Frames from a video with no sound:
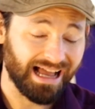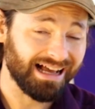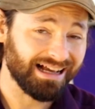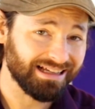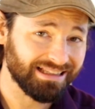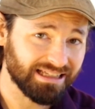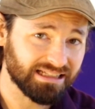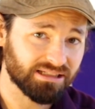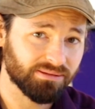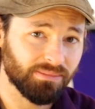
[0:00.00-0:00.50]
I
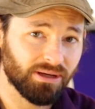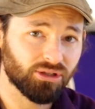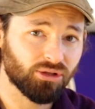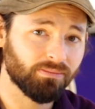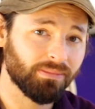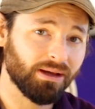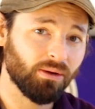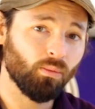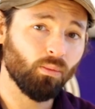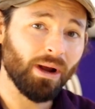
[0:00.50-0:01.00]
like to measure
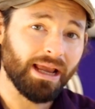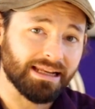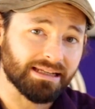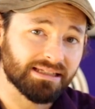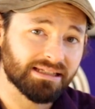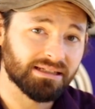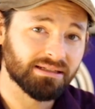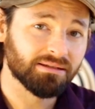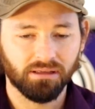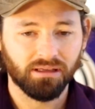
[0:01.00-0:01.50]
by
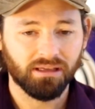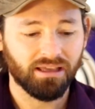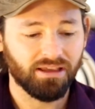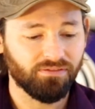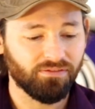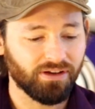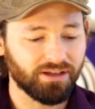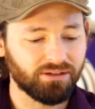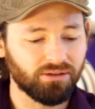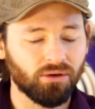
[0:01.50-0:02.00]
weight.
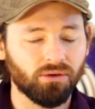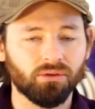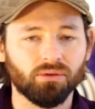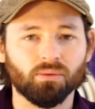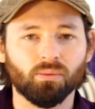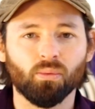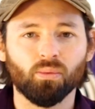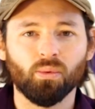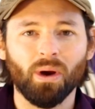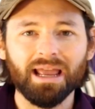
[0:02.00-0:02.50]
If I know
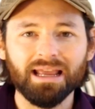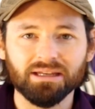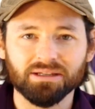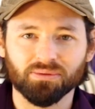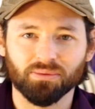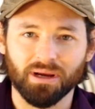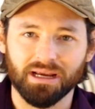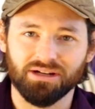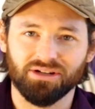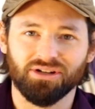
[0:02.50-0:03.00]
the weight
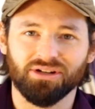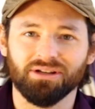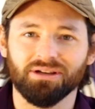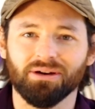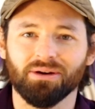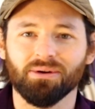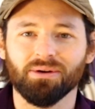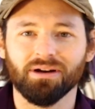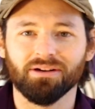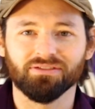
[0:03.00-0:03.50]

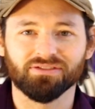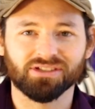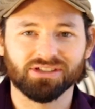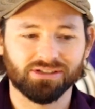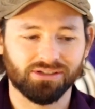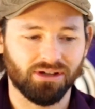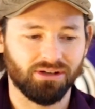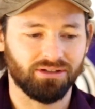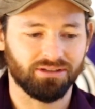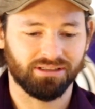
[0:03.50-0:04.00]
ratio of
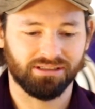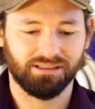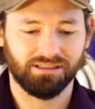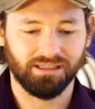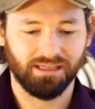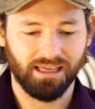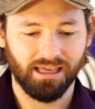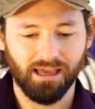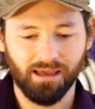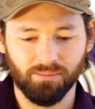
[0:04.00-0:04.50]
salt to
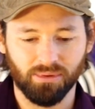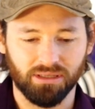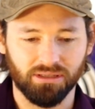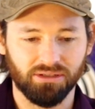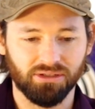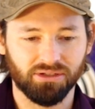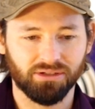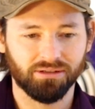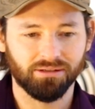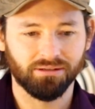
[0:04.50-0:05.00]

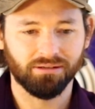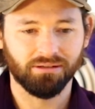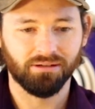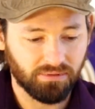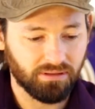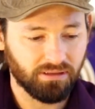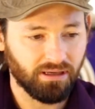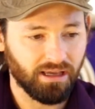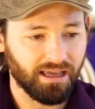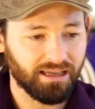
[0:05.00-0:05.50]
cabbage,
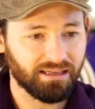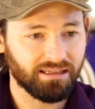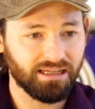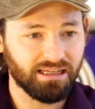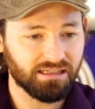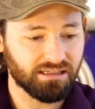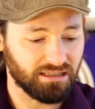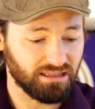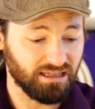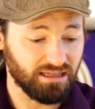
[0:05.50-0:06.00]
I can
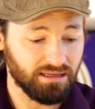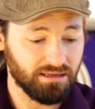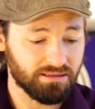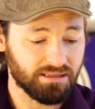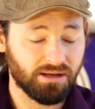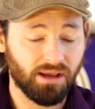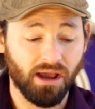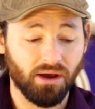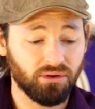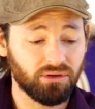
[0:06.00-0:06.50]
easily
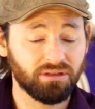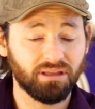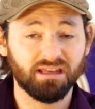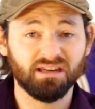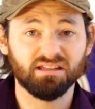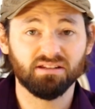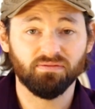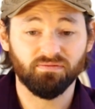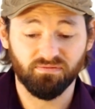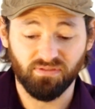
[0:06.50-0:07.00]
calculate
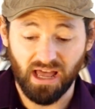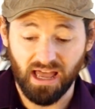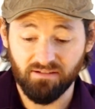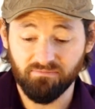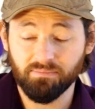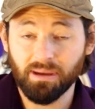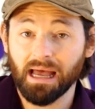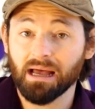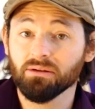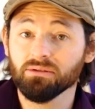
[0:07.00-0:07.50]
it to 5
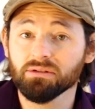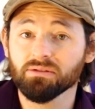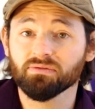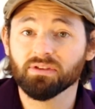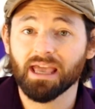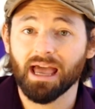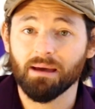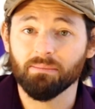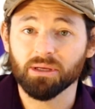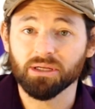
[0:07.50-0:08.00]
pounds of
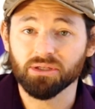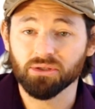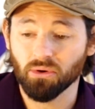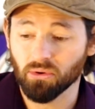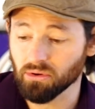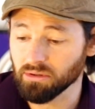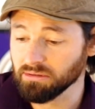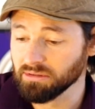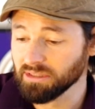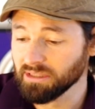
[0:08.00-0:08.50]
cabbage
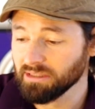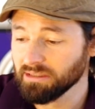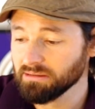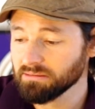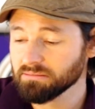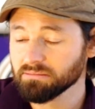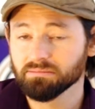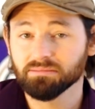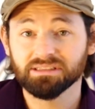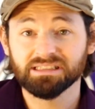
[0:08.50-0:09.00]
or
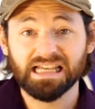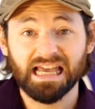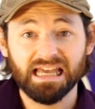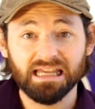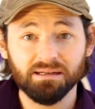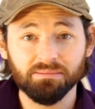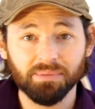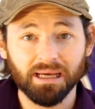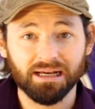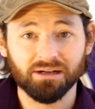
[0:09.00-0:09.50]

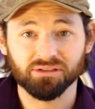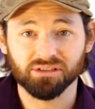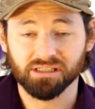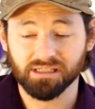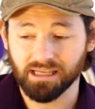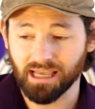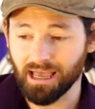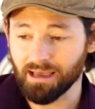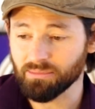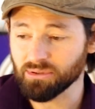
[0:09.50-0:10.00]
10 pounds of
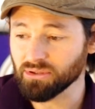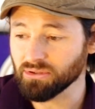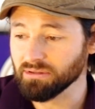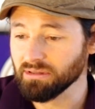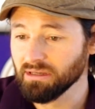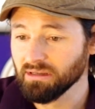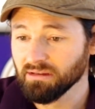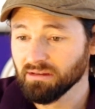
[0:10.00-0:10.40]
cabbage or